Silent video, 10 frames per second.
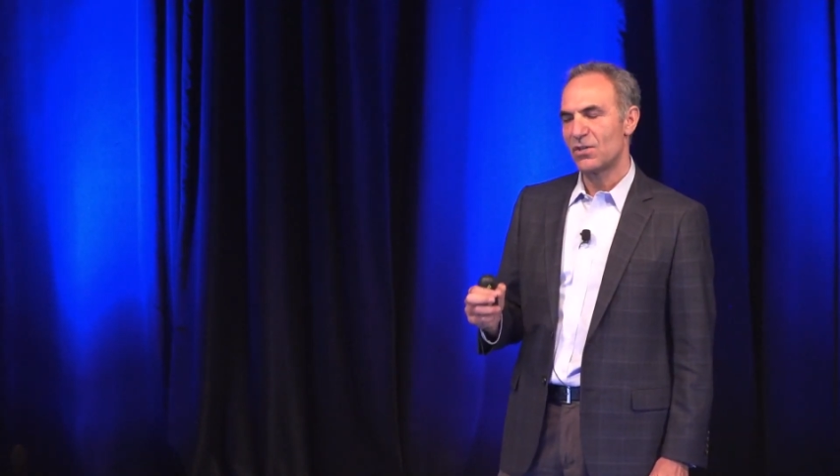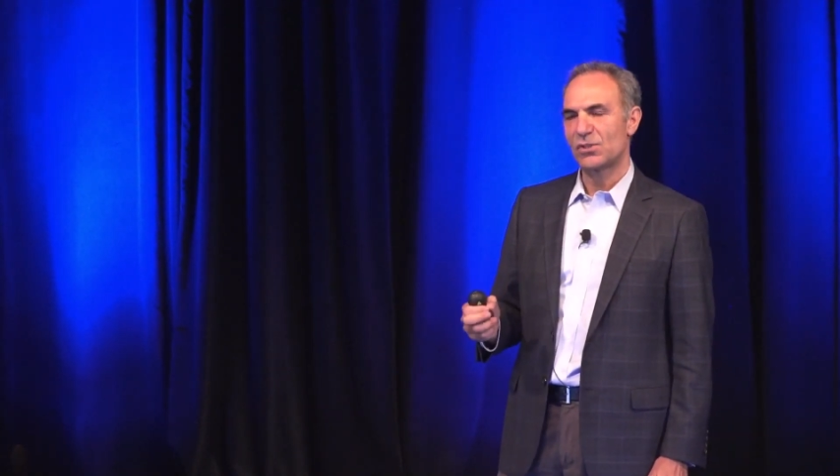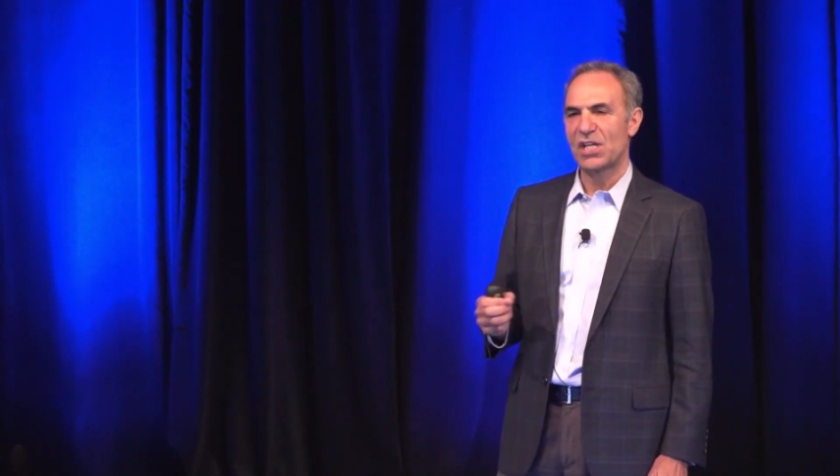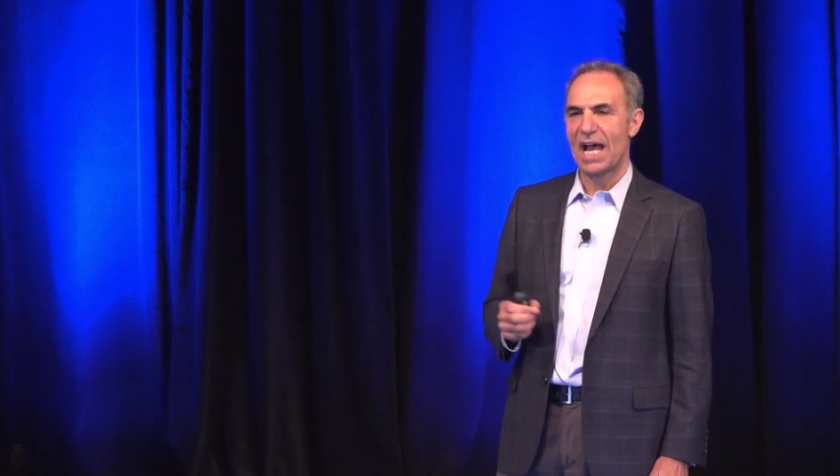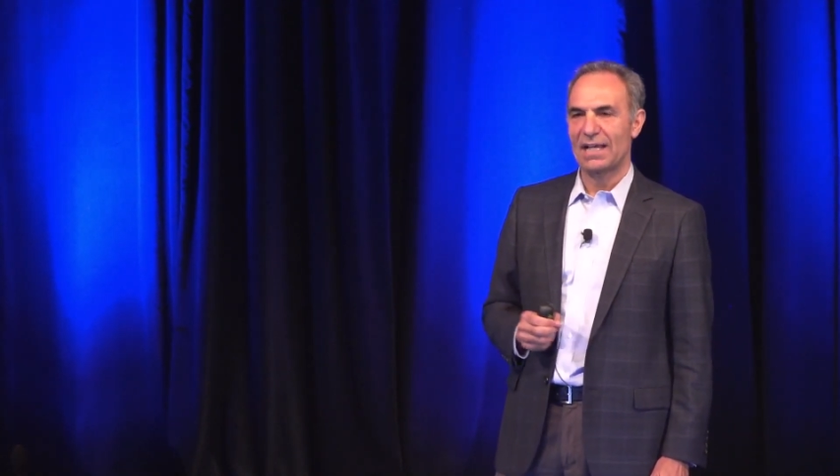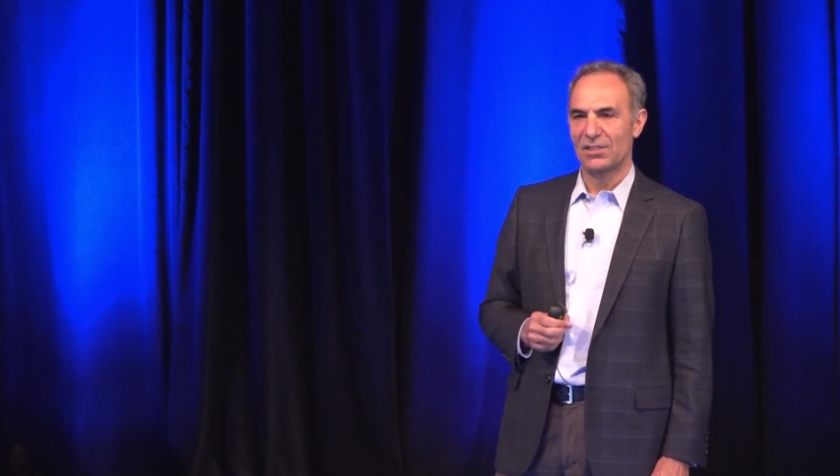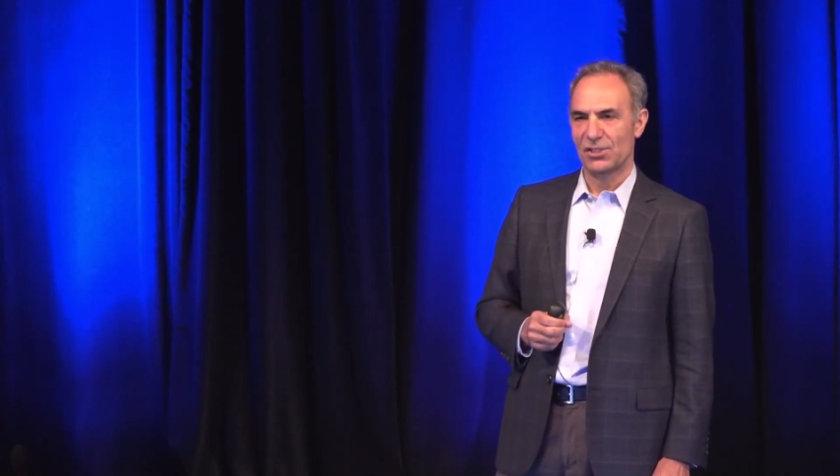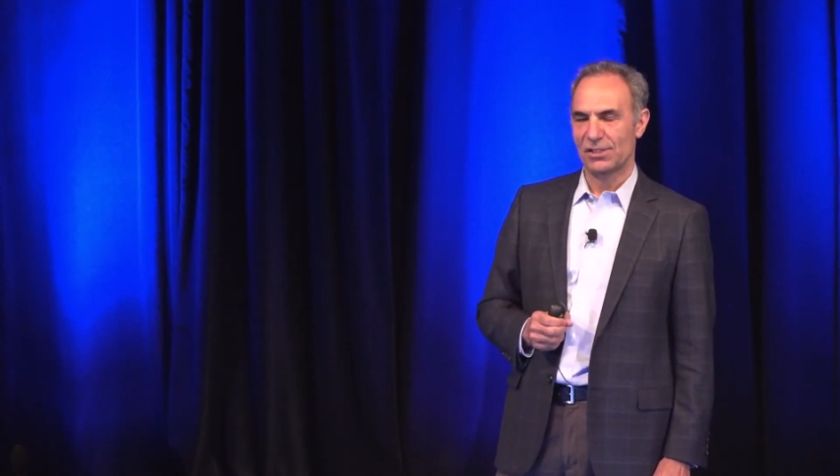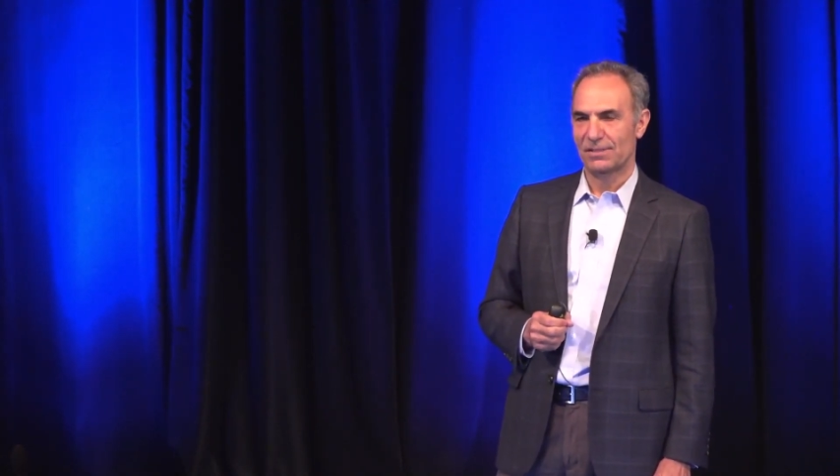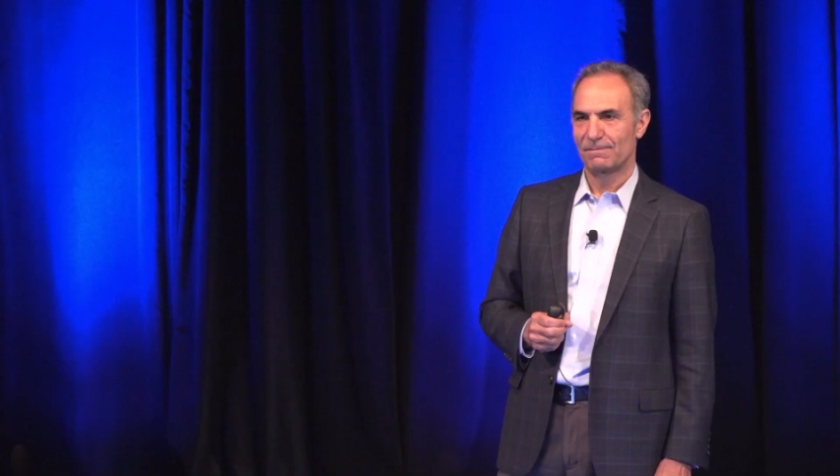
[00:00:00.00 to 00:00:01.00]
on new
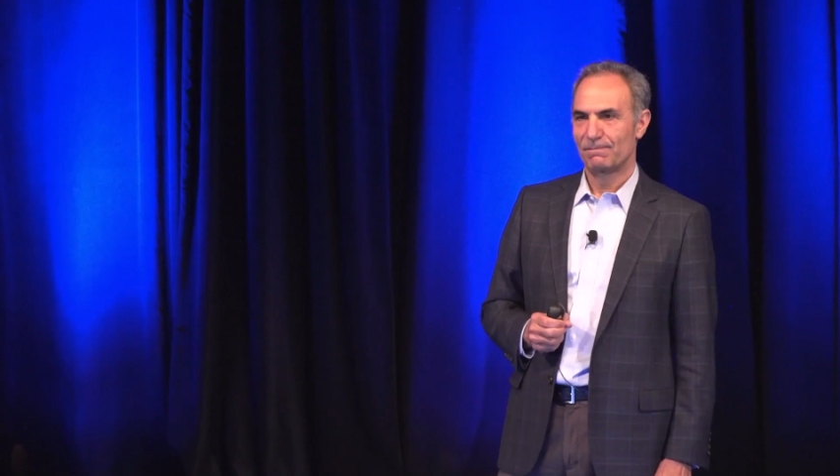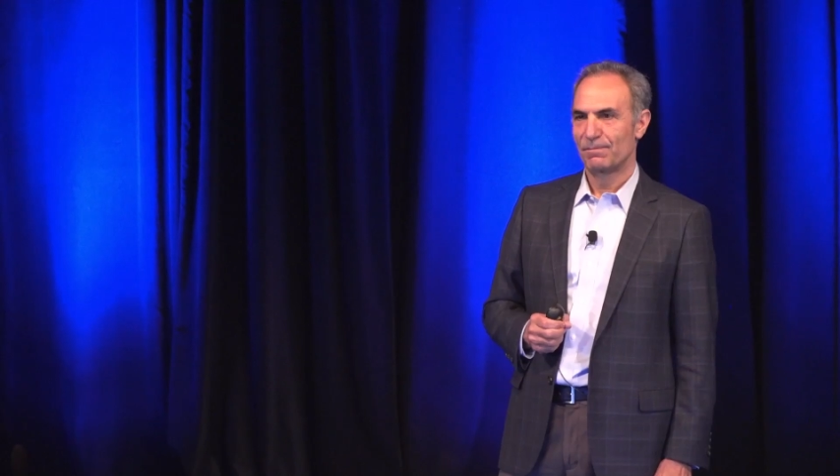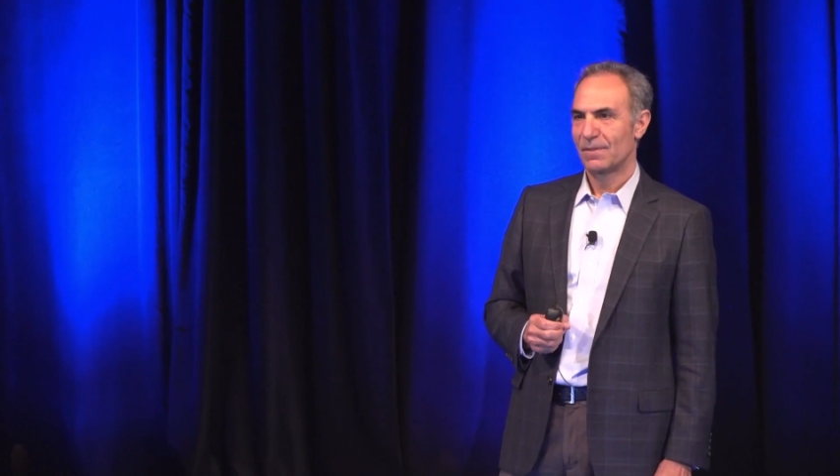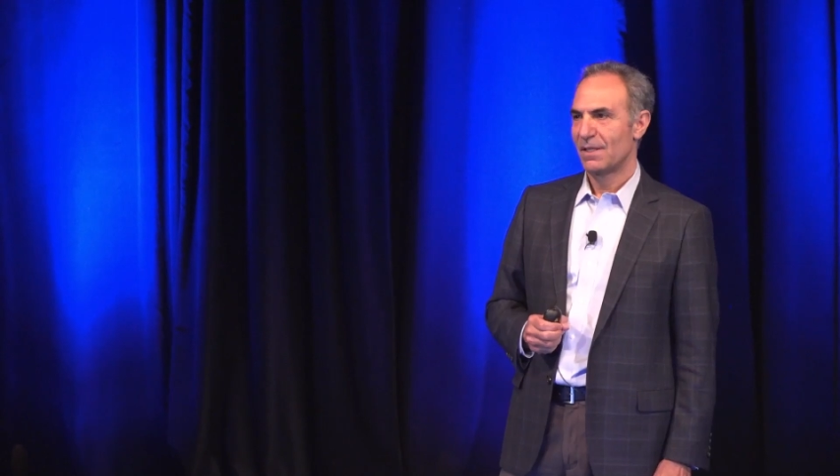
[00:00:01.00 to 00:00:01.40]
challenges.